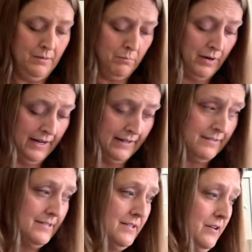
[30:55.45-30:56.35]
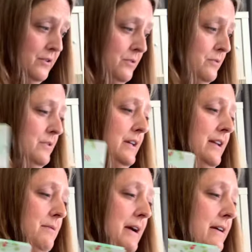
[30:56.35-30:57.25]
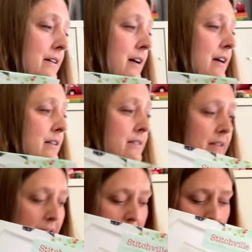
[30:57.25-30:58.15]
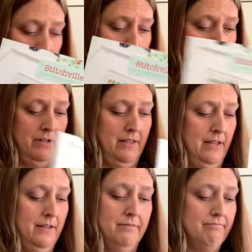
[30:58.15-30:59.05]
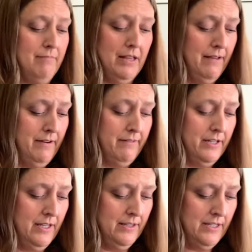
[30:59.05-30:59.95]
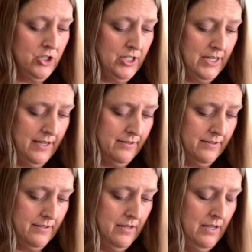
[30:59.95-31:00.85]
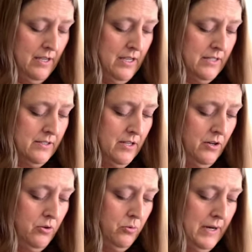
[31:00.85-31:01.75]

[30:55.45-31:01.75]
brand. So anyway, I love everything. Love everything that she does. So when